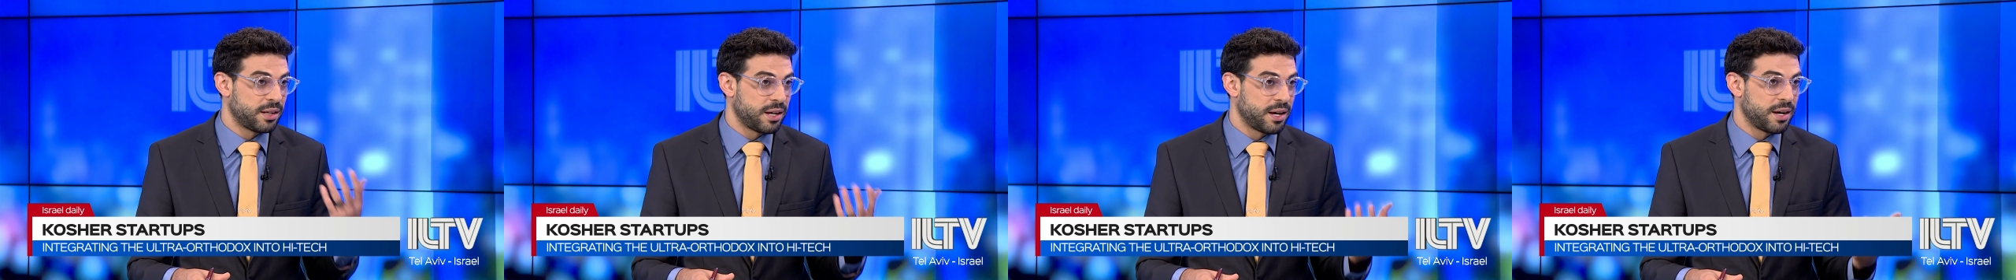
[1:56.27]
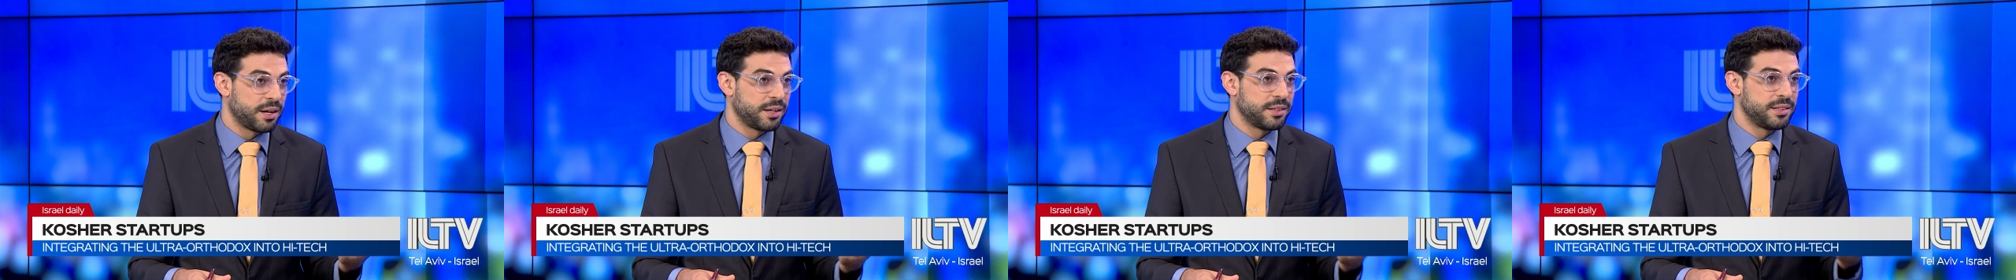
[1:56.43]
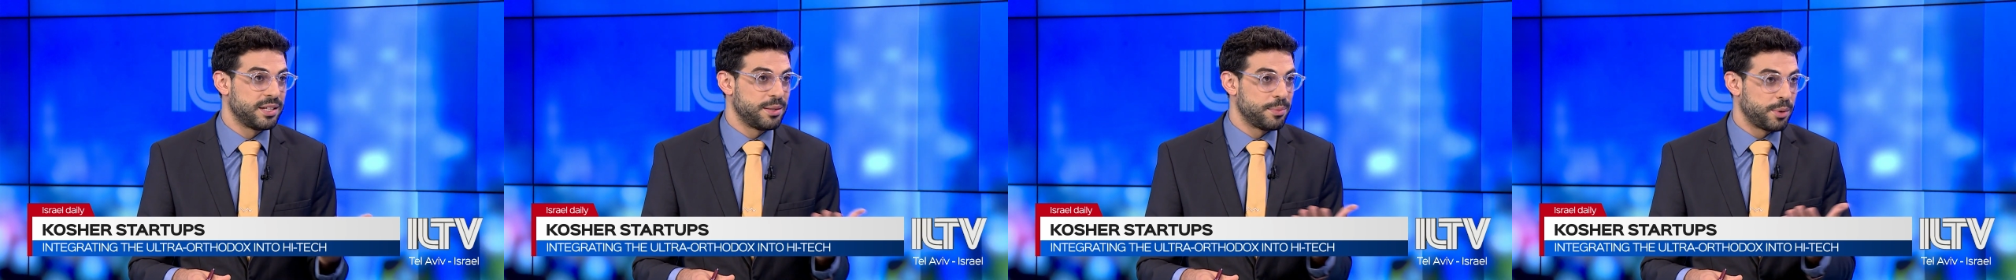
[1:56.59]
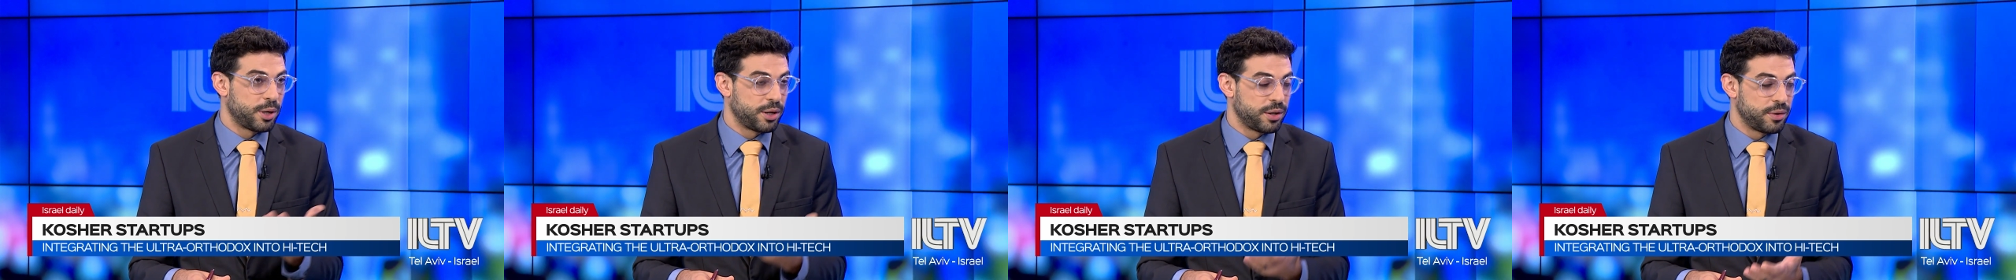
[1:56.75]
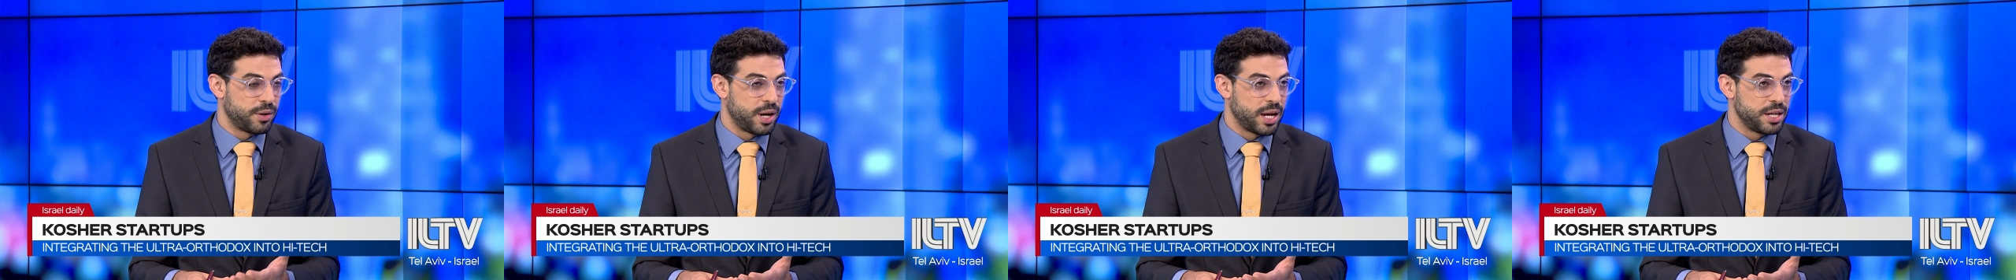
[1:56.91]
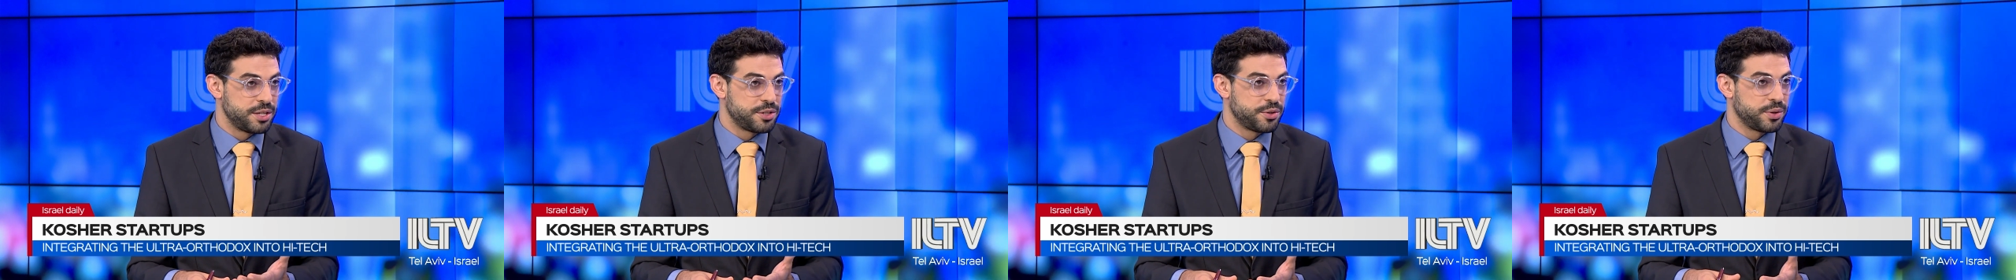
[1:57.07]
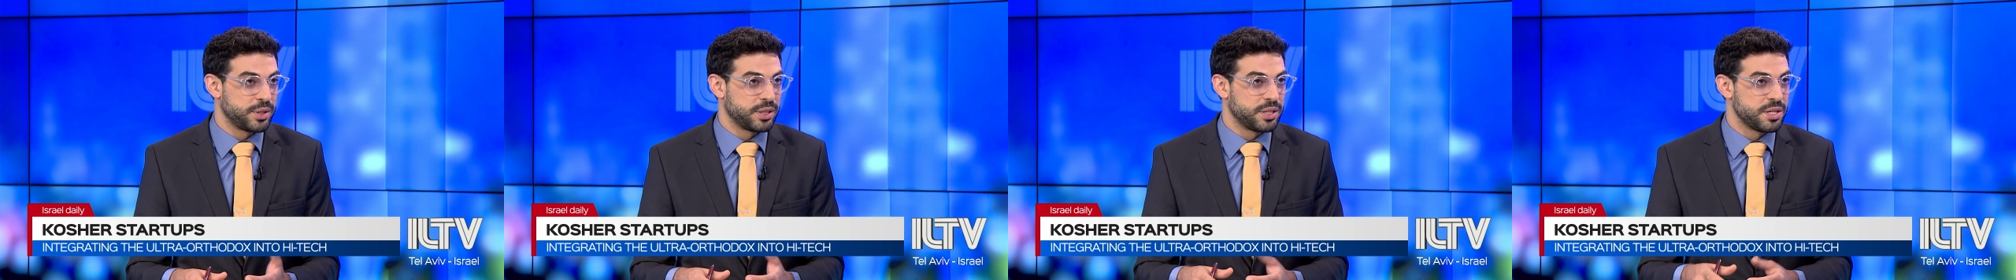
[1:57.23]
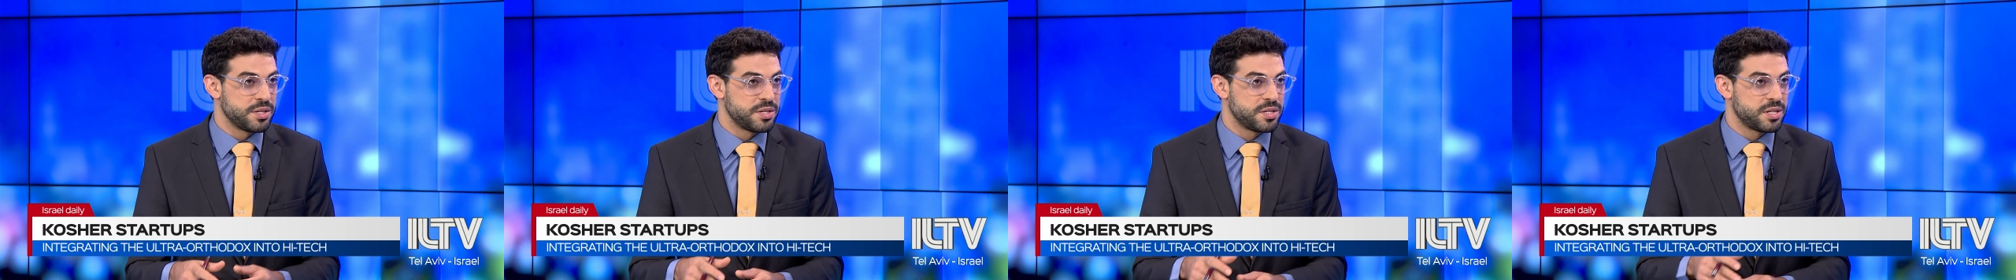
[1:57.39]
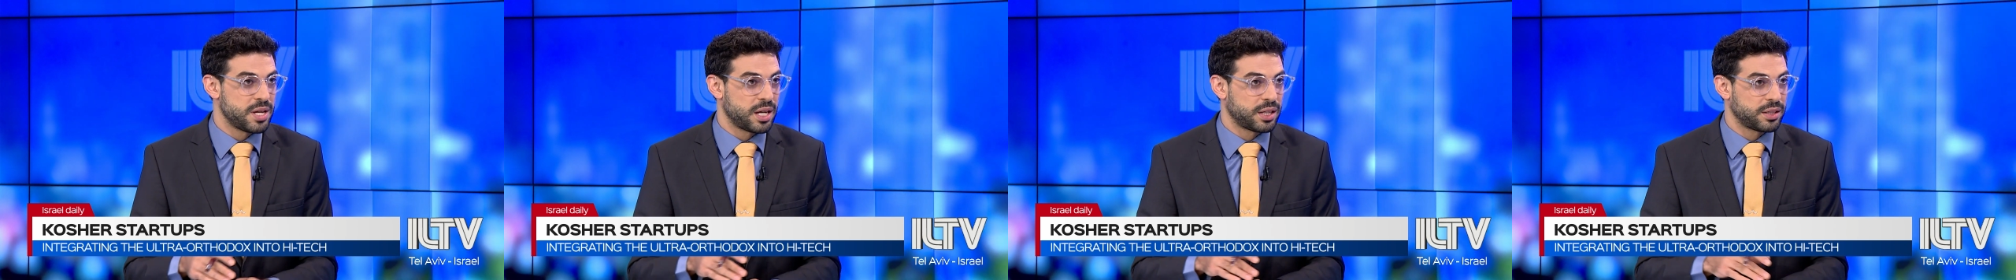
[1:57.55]
Haredim are entering
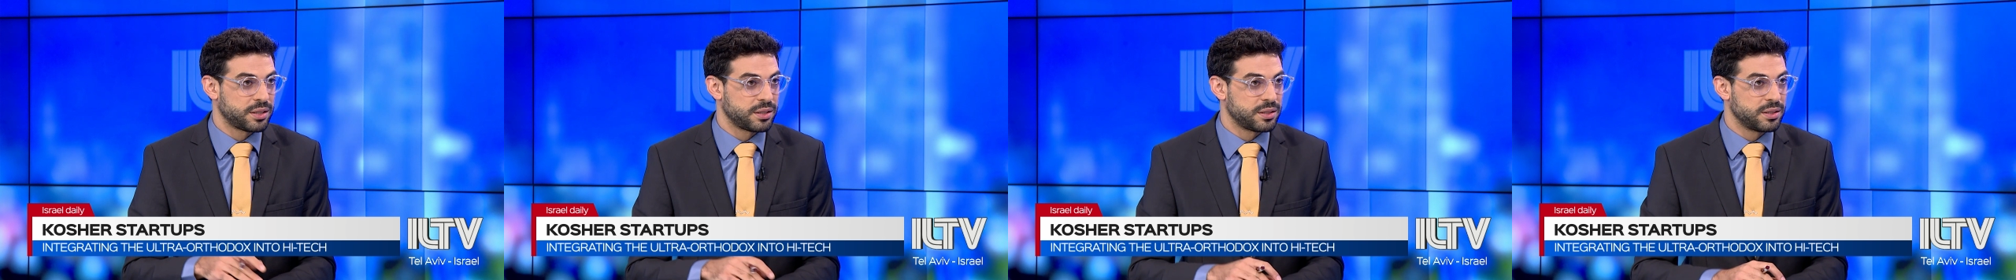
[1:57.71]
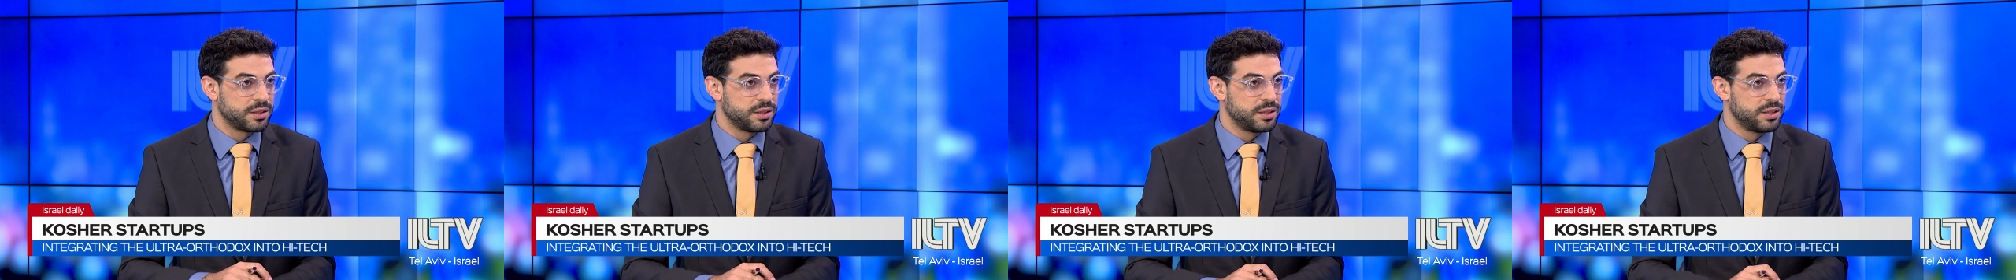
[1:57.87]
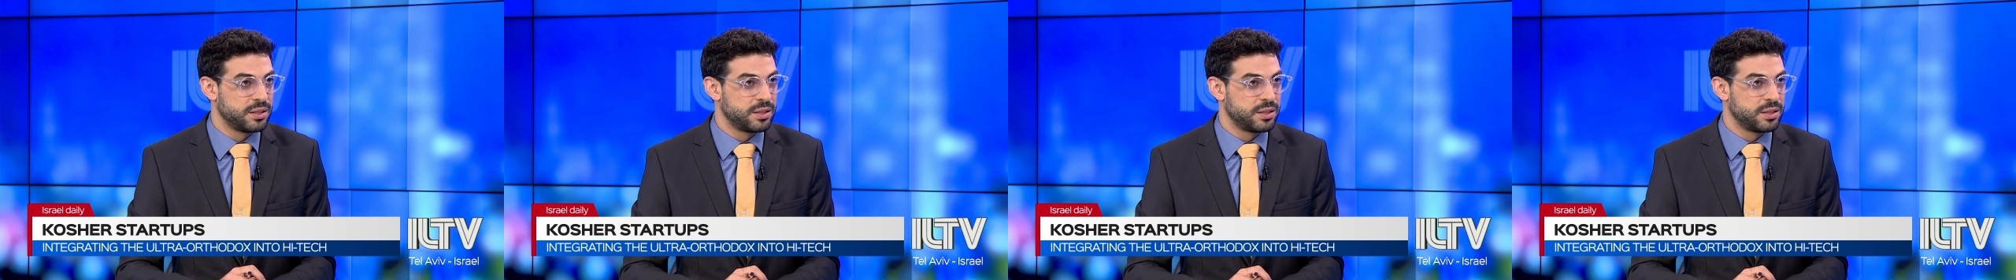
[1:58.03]
this sector.